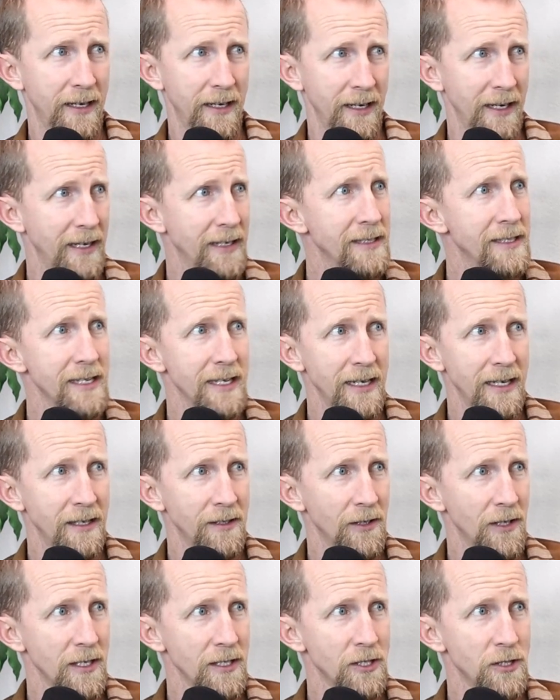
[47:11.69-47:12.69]
into
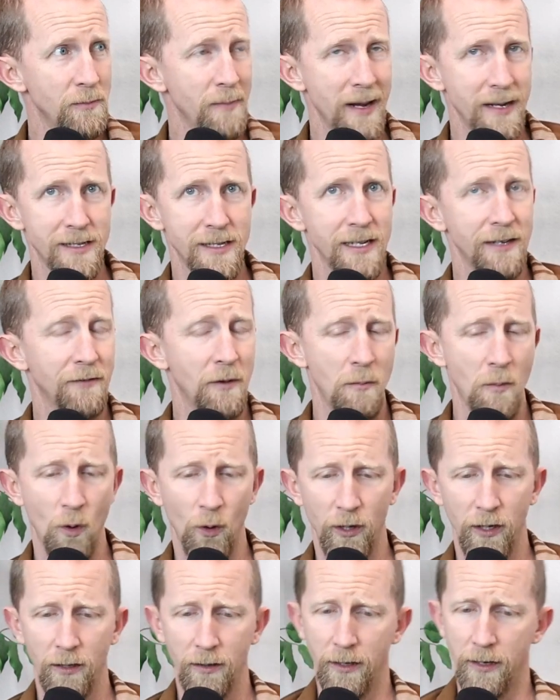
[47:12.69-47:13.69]
English makes it even
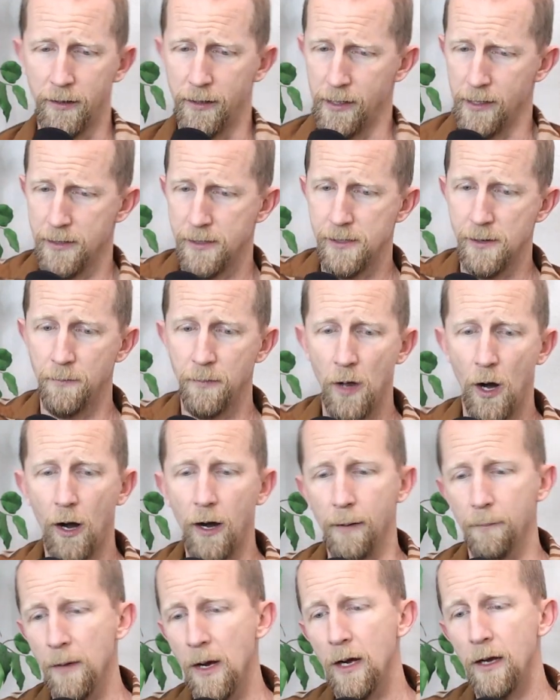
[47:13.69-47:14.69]
more hilarious. So, all
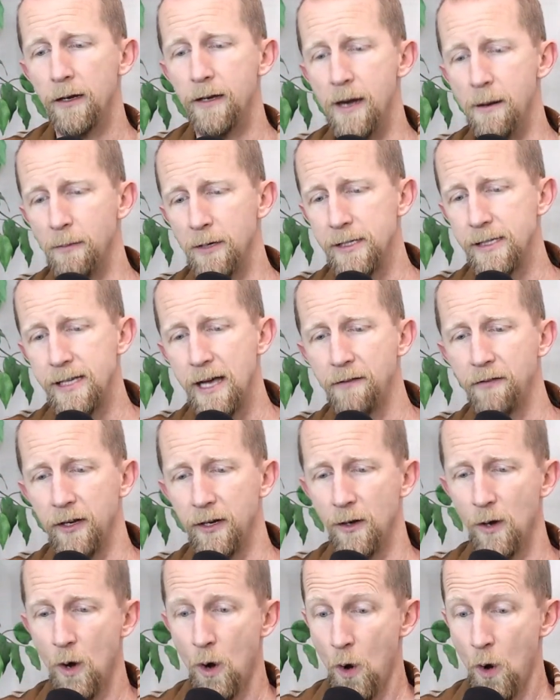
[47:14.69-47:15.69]
right. Number 7.